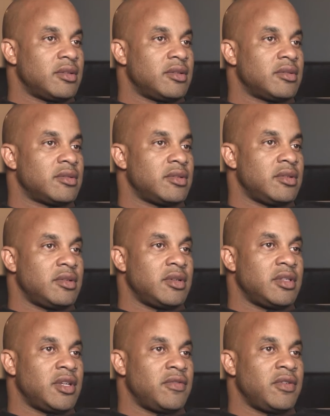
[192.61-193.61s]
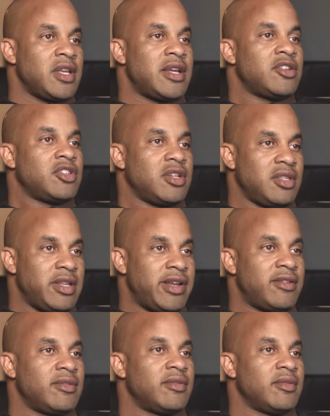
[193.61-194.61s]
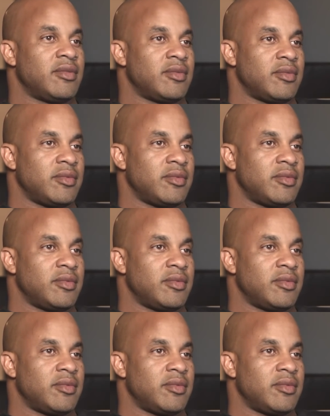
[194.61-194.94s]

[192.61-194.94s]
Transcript: You know, so I definitely had to shut down.